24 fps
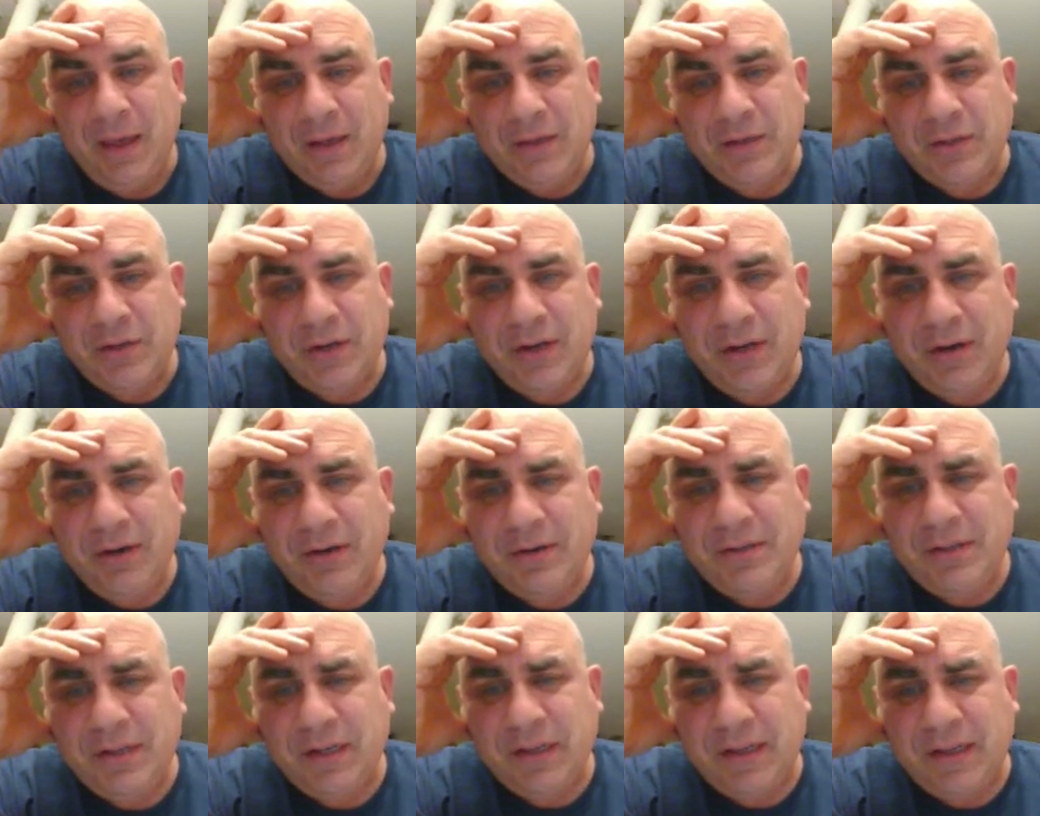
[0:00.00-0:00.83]
So
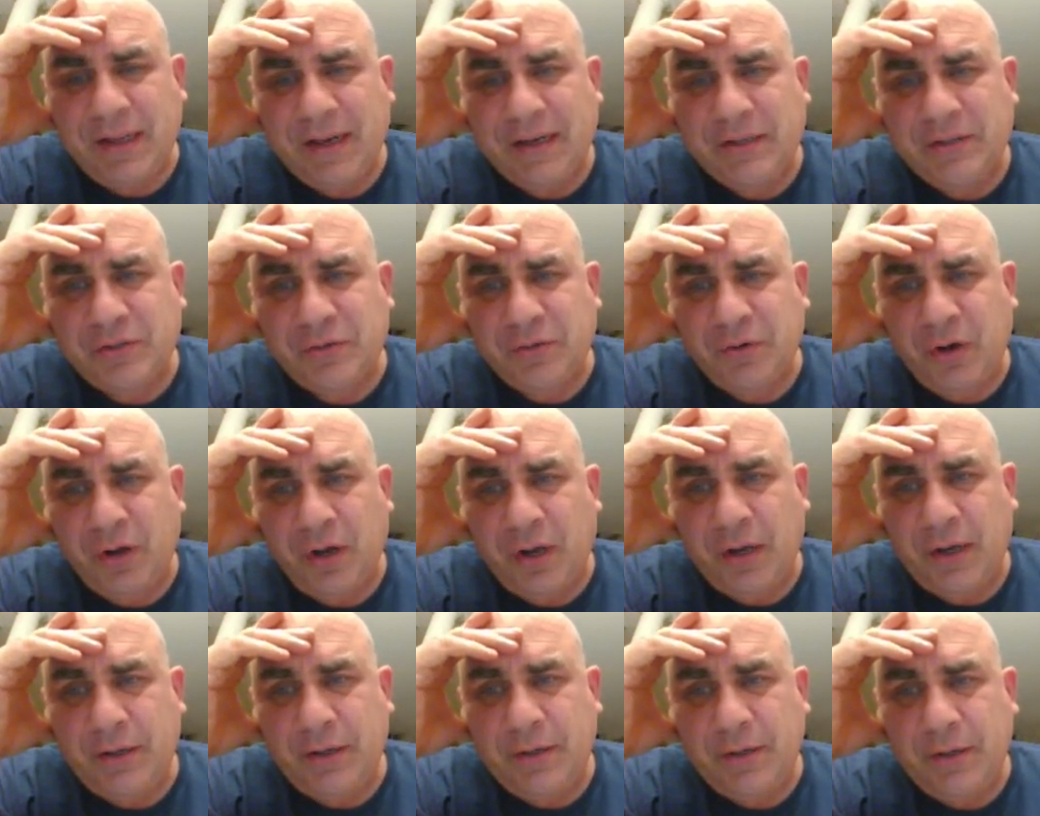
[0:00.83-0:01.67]
here's
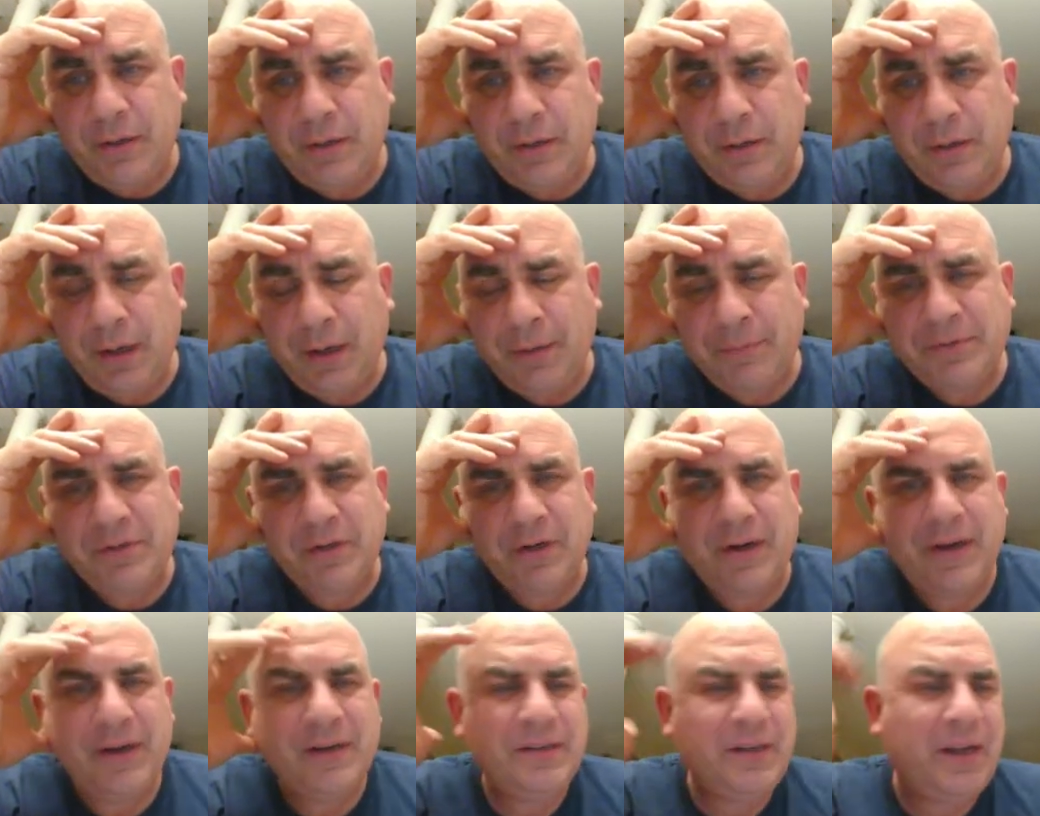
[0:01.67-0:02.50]

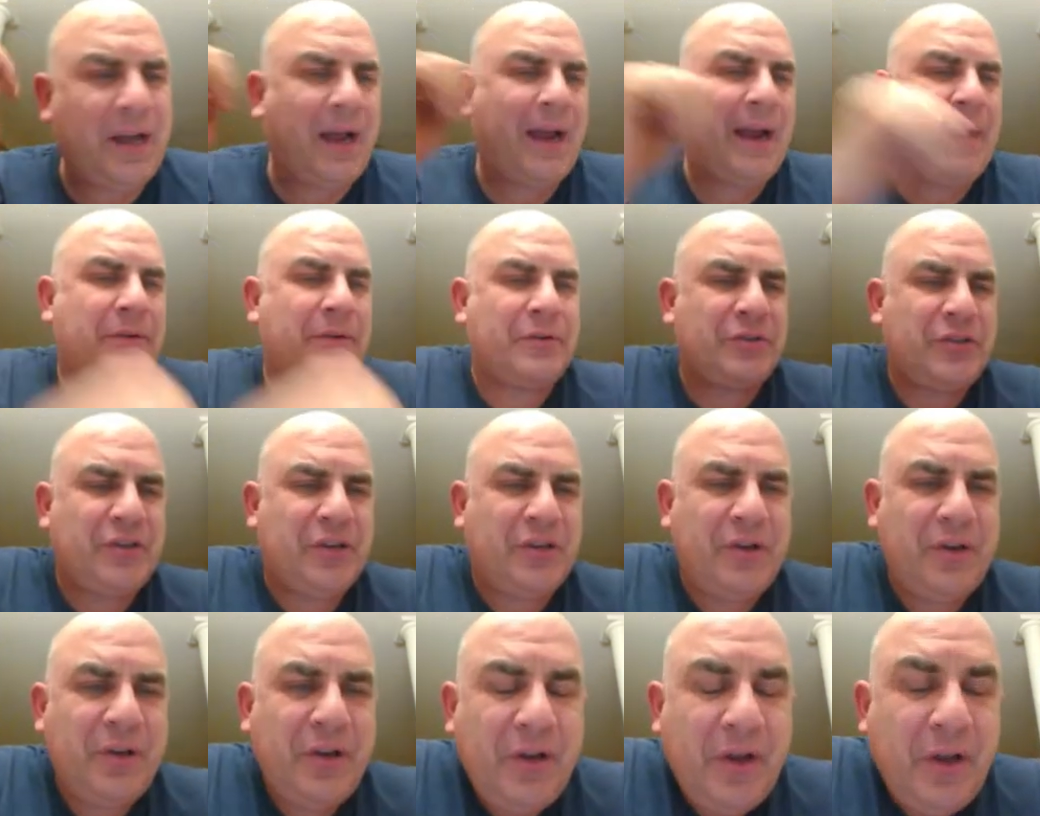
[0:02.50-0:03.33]
here's a
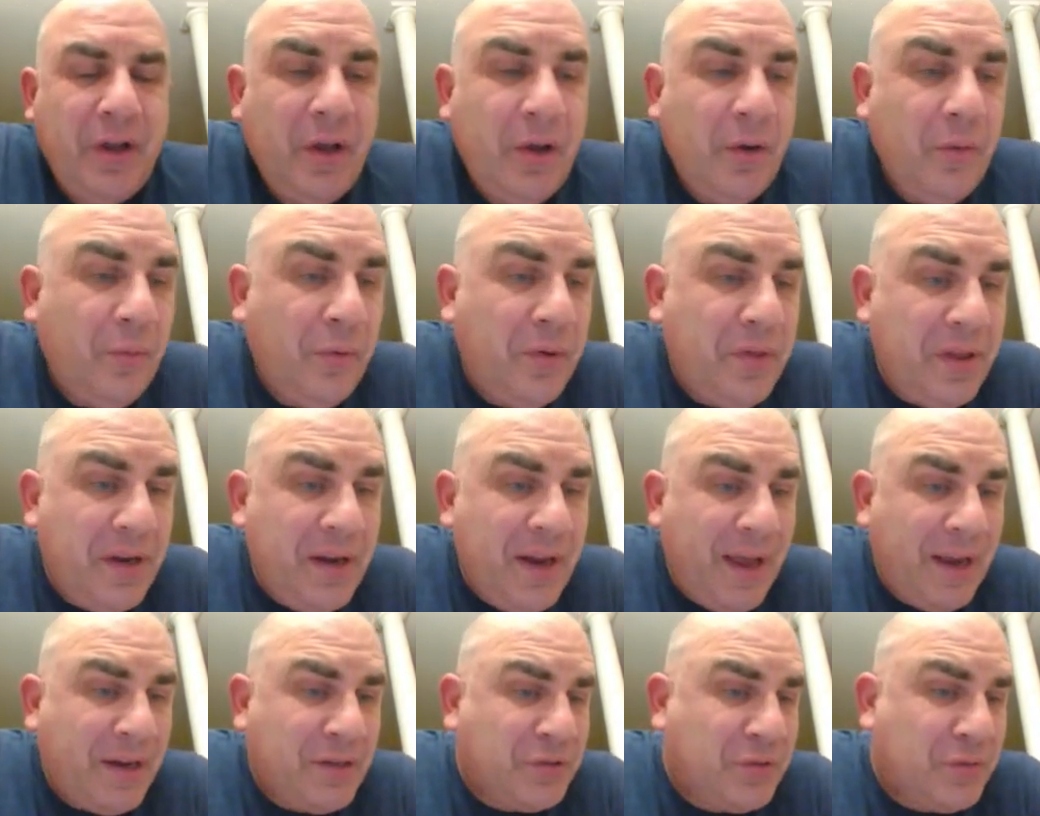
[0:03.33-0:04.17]
hydrogen with an
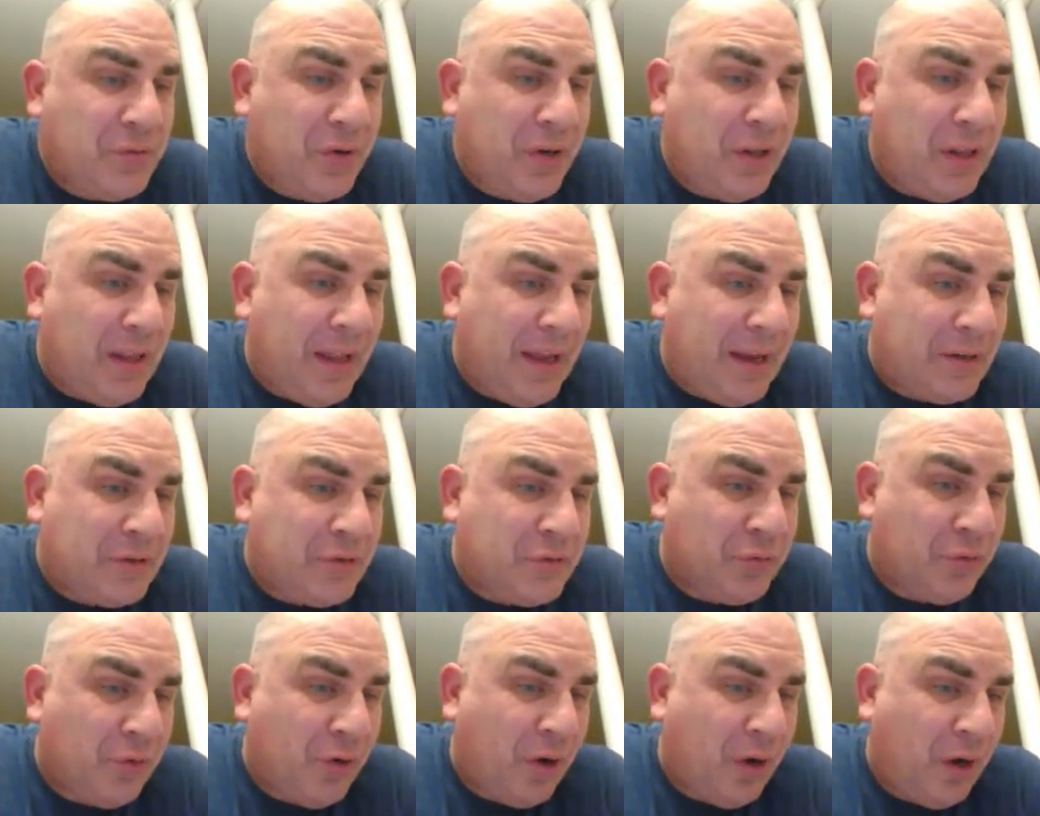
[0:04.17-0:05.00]
extra
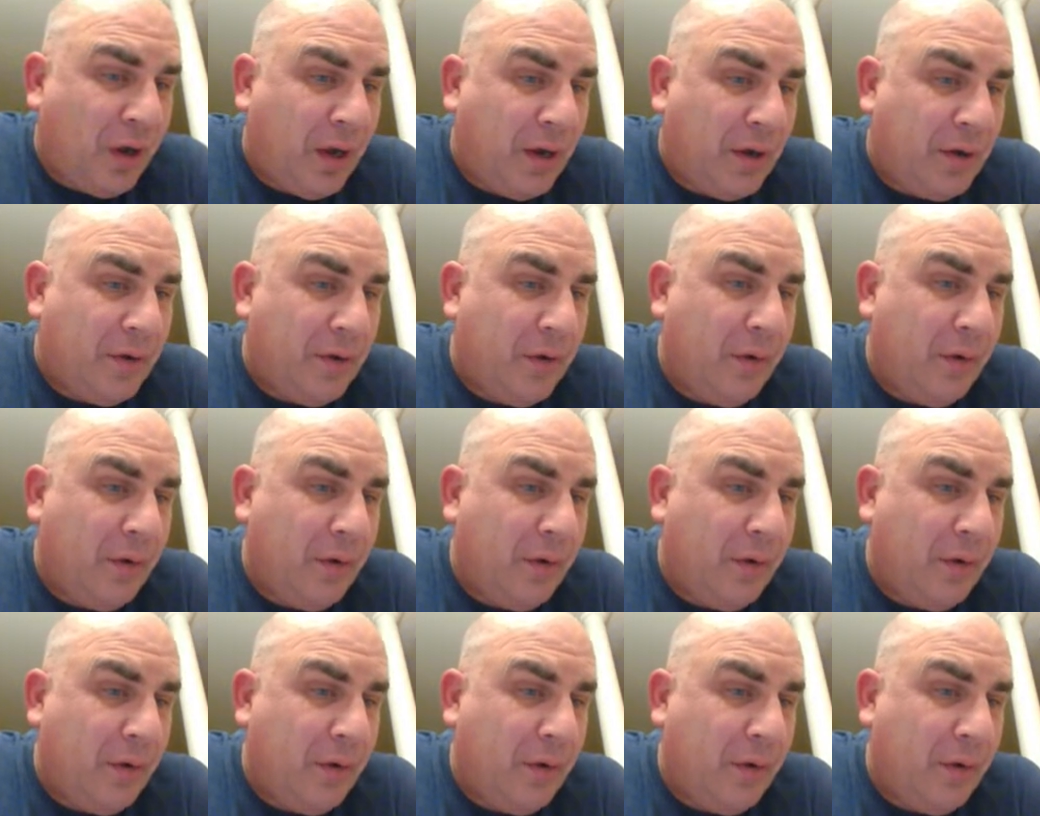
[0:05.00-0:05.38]
electron.